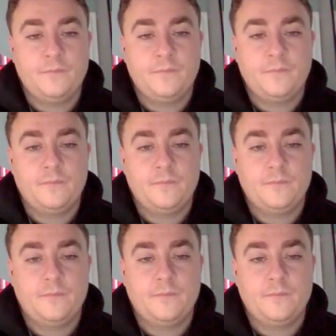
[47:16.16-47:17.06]

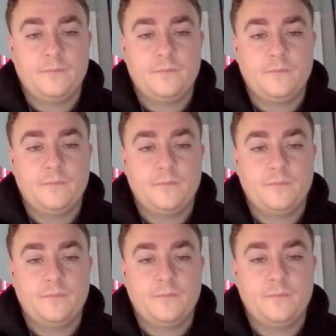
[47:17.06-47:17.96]

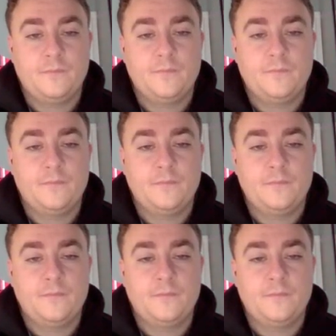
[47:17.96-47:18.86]

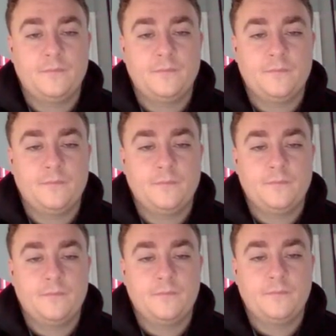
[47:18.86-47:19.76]

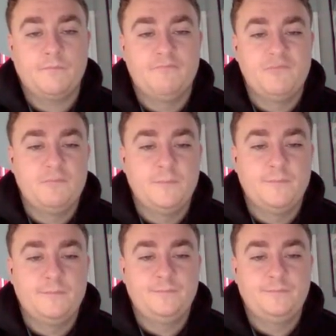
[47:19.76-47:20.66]

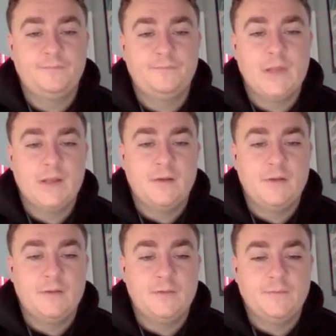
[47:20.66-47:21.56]

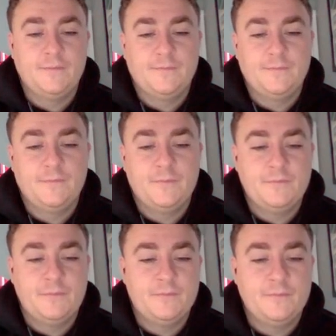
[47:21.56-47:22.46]

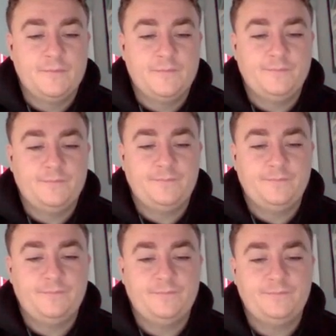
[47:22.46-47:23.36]

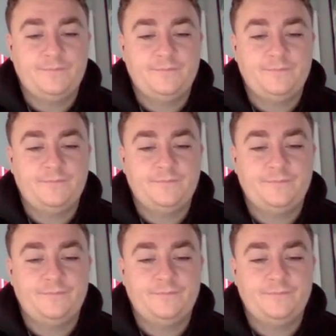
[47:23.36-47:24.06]
The person shown says nothing.